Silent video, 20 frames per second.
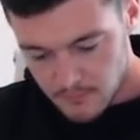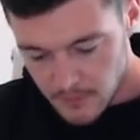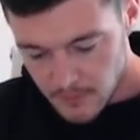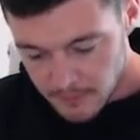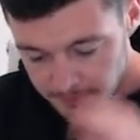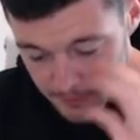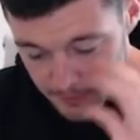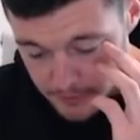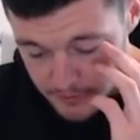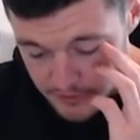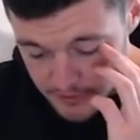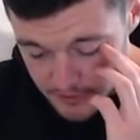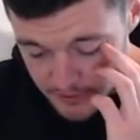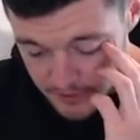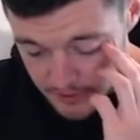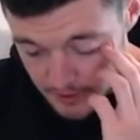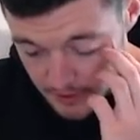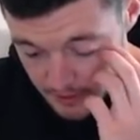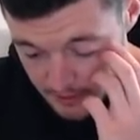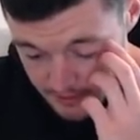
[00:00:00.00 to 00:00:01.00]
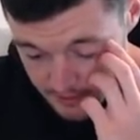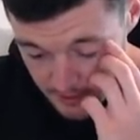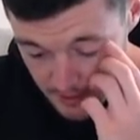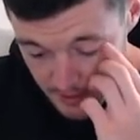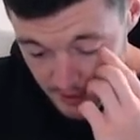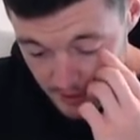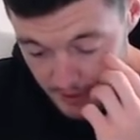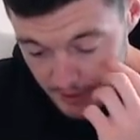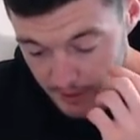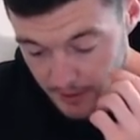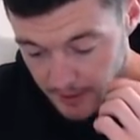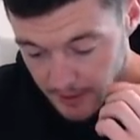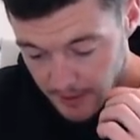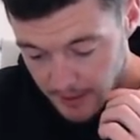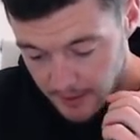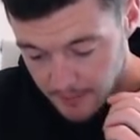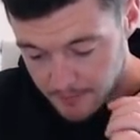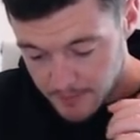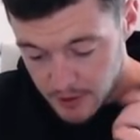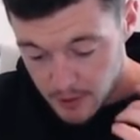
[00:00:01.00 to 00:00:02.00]
Frozen Stars,
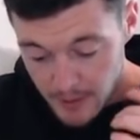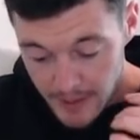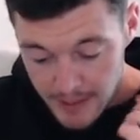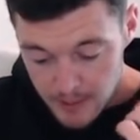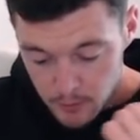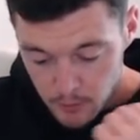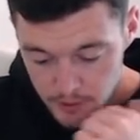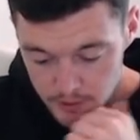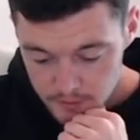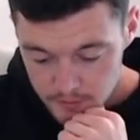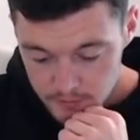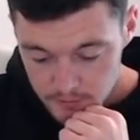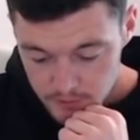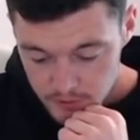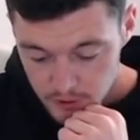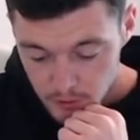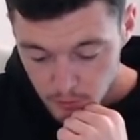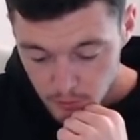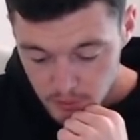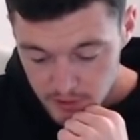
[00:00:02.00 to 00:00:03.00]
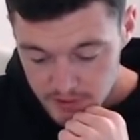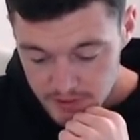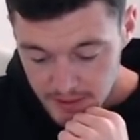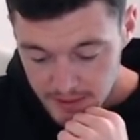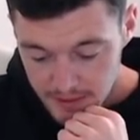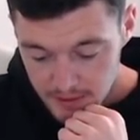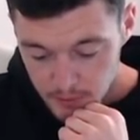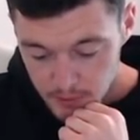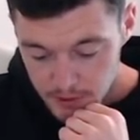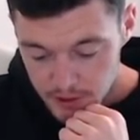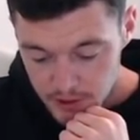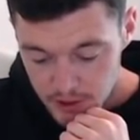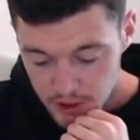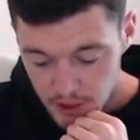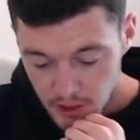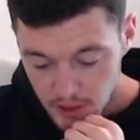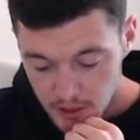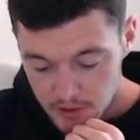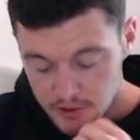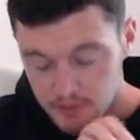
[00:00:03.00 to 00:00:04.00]
you add 1 to all attacks when you
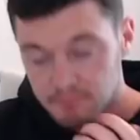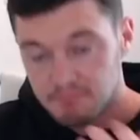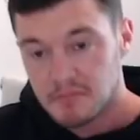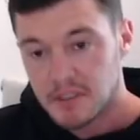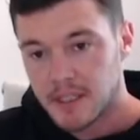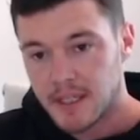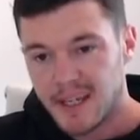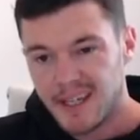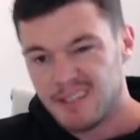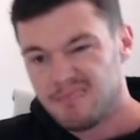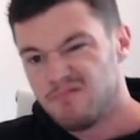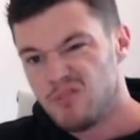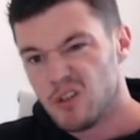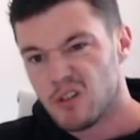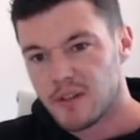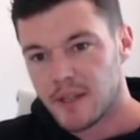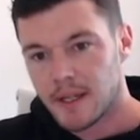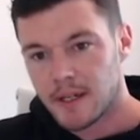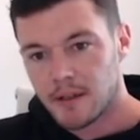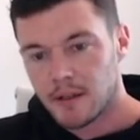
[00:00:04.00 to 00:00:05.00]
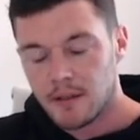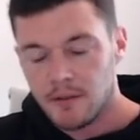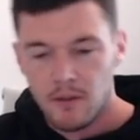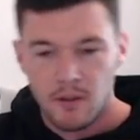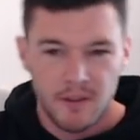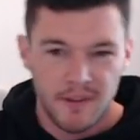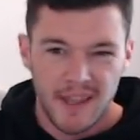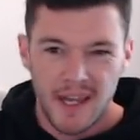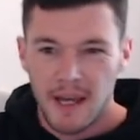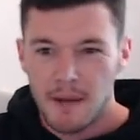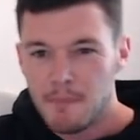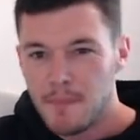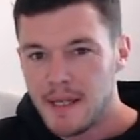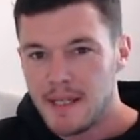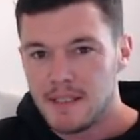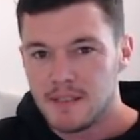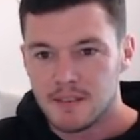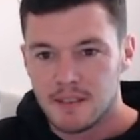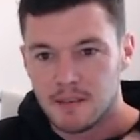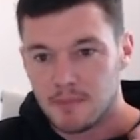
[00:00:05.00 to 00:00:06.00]
charge. Okay, not that
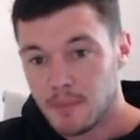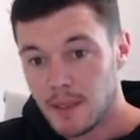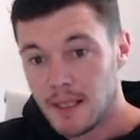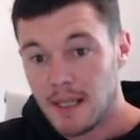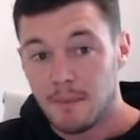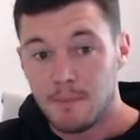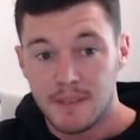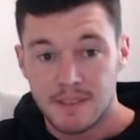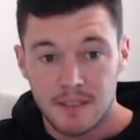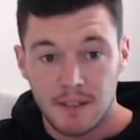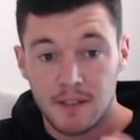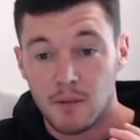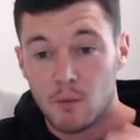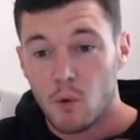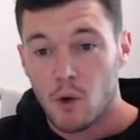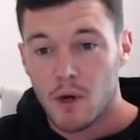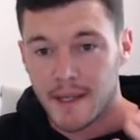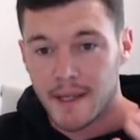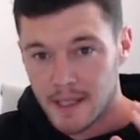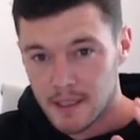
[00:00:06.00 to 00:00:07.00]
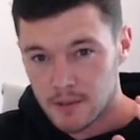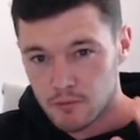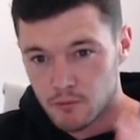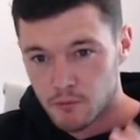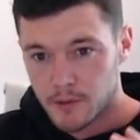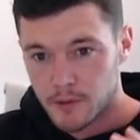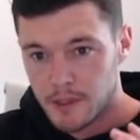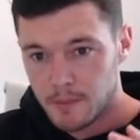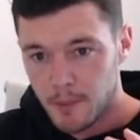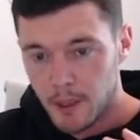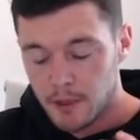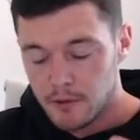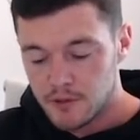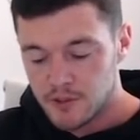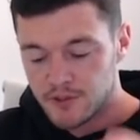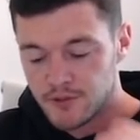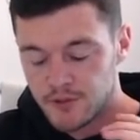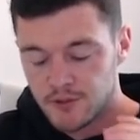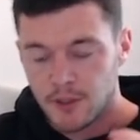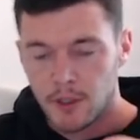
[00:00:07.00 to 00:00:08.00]
amazing, but let me tell you why it gets really
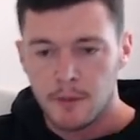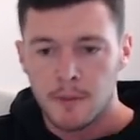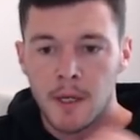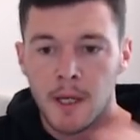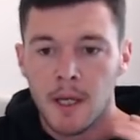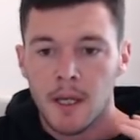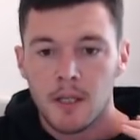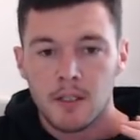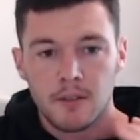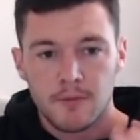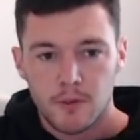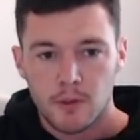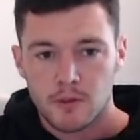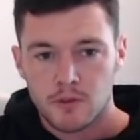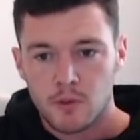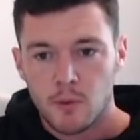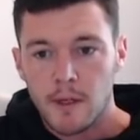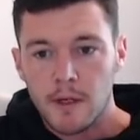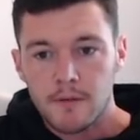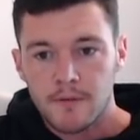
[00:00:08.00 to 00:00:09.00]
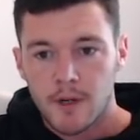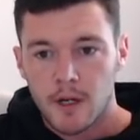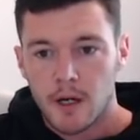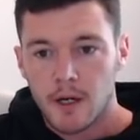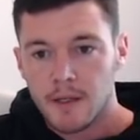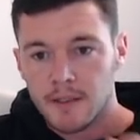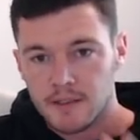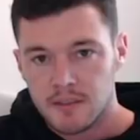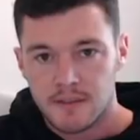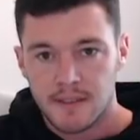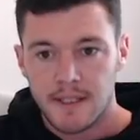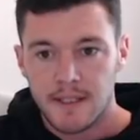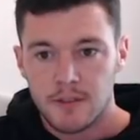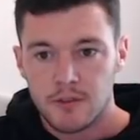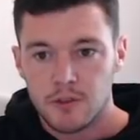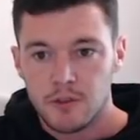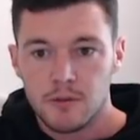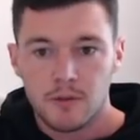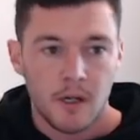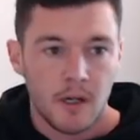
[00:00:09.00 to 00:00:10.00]
potent. So you've got 12 guys, you take
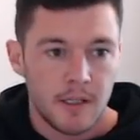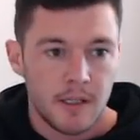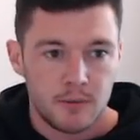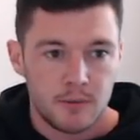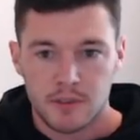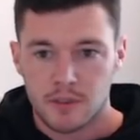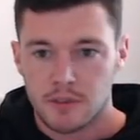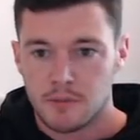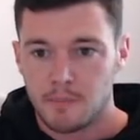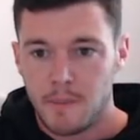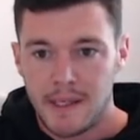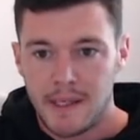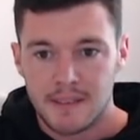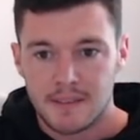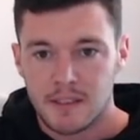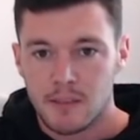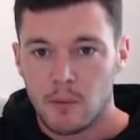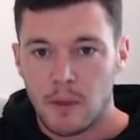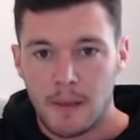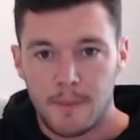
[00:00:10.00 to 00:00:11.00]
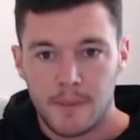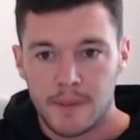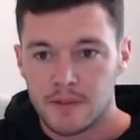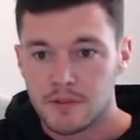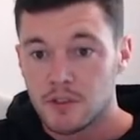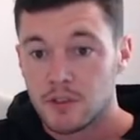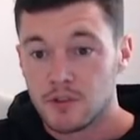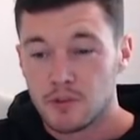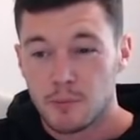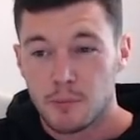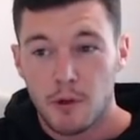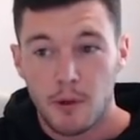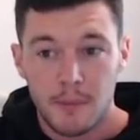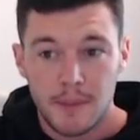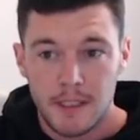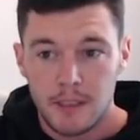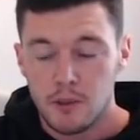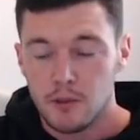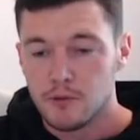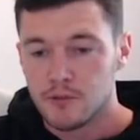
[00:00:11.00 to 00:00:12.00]
2 guys with just basic weapons because you'll
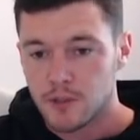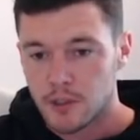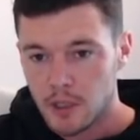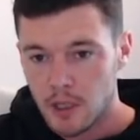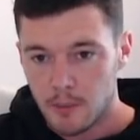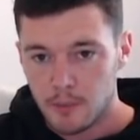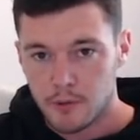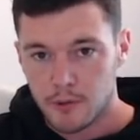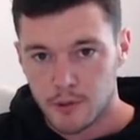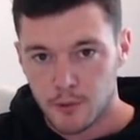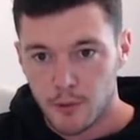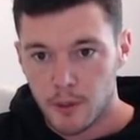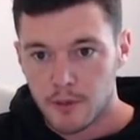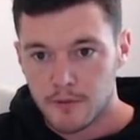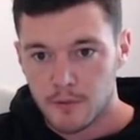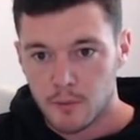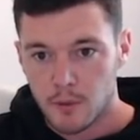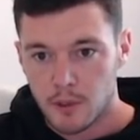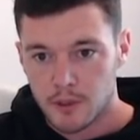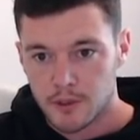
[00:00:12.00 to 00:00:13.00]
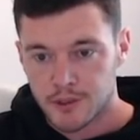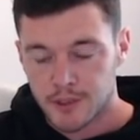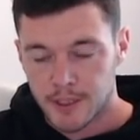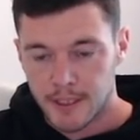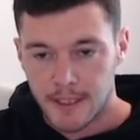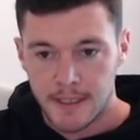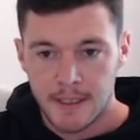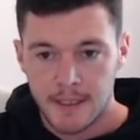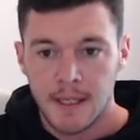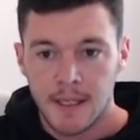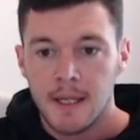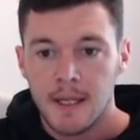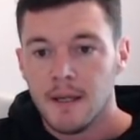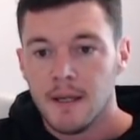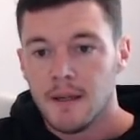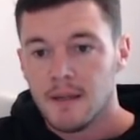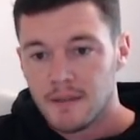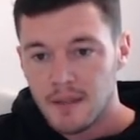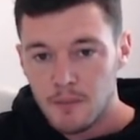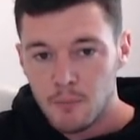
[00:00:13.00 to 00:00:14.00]
probably lose a couple to Overwatch, okay?
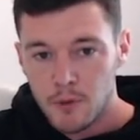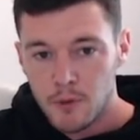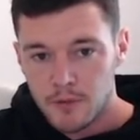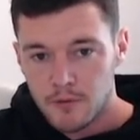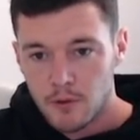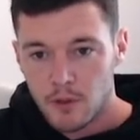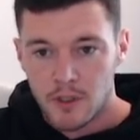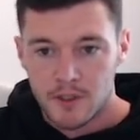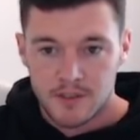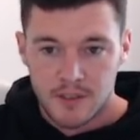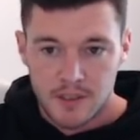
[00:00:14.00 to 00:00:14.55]
Then what you've got is